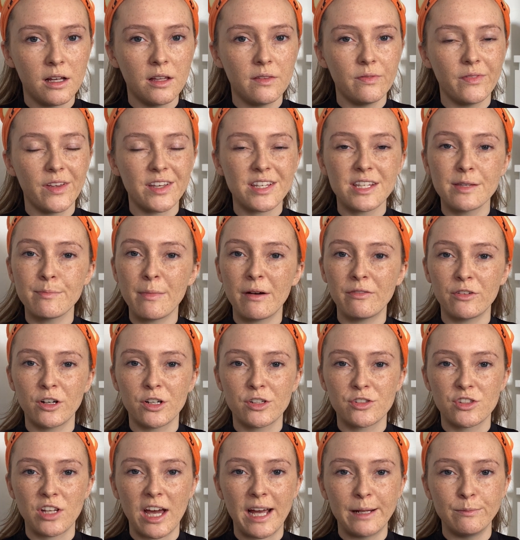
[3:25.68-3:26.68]
This is my
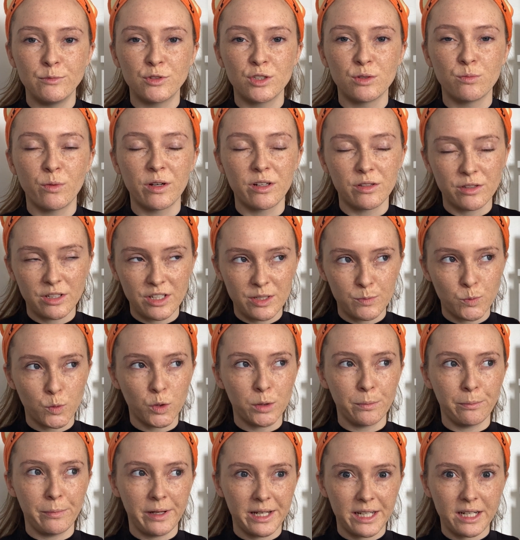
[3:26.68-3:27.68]
first time doing one of these more
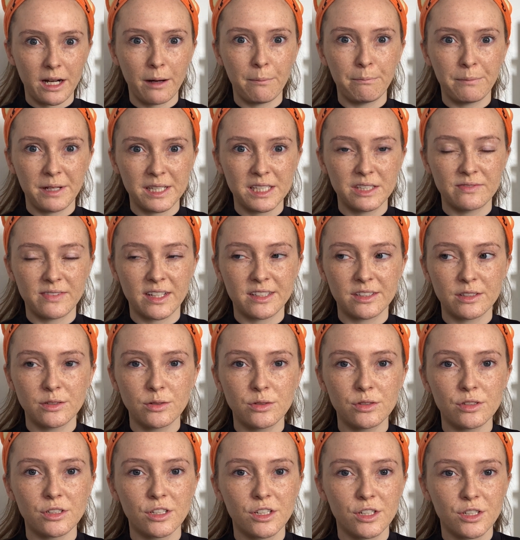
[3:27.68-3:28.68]
makeup based
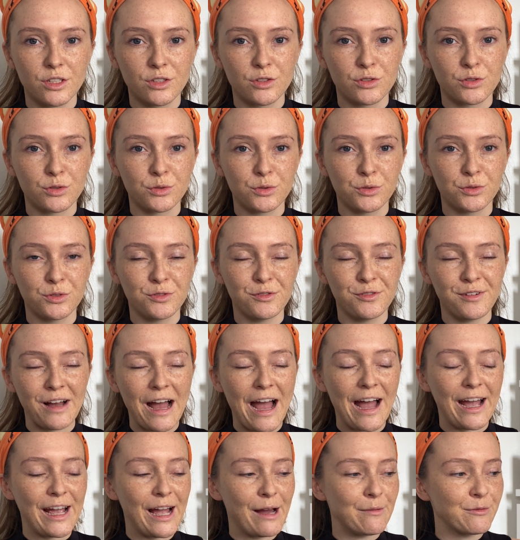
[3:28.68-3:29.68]
videos, so
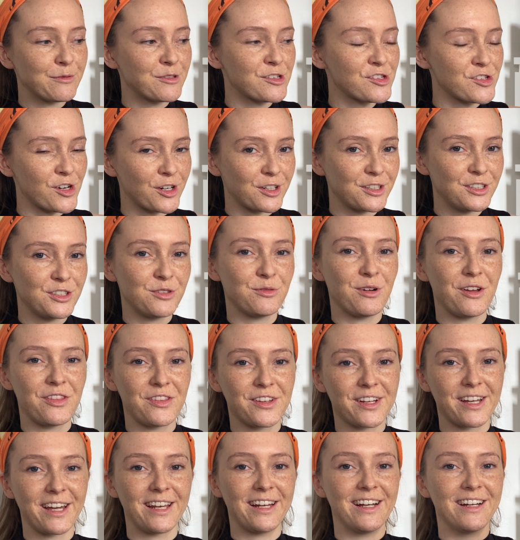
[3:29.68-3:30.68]
I am struggling with
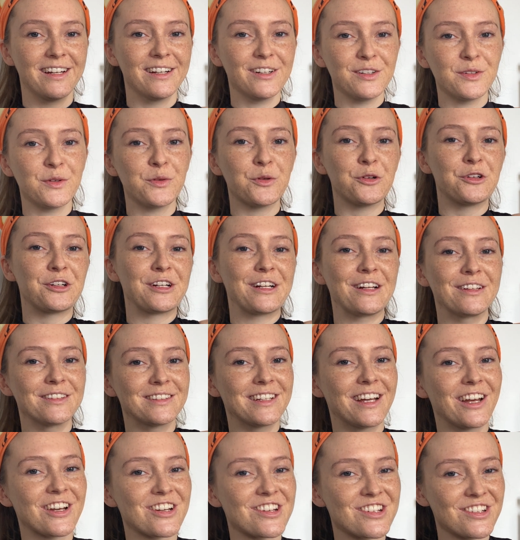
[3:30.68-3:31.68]
the kind of
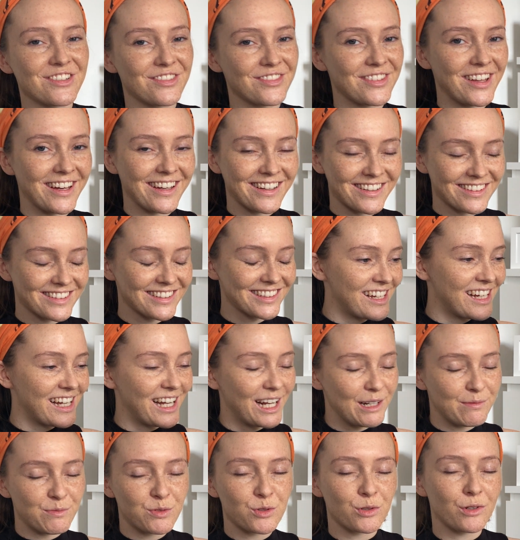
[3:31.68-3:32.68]
orientation of things.
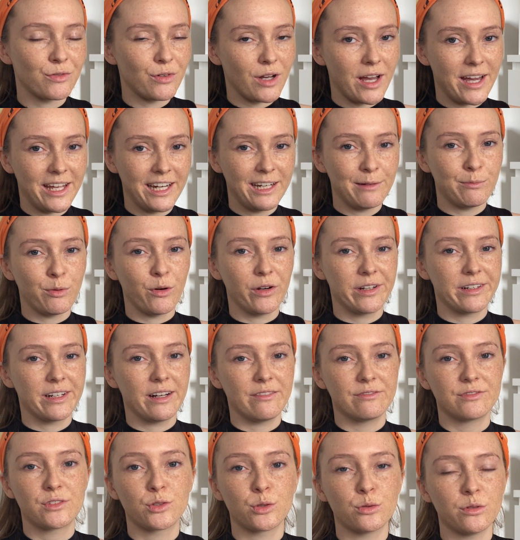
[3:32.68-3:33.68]
So if at any point
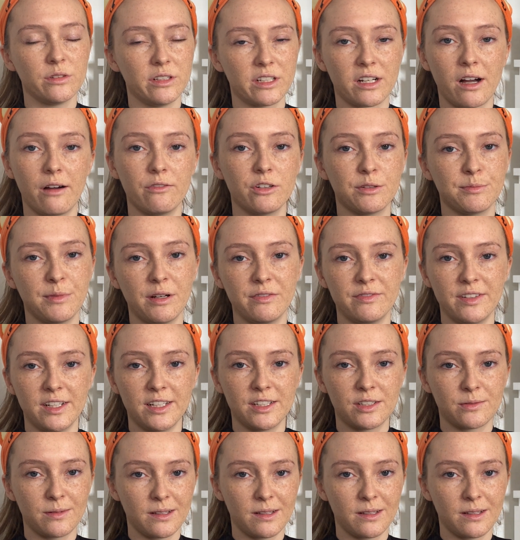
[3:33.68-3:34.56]
I've totally covered my face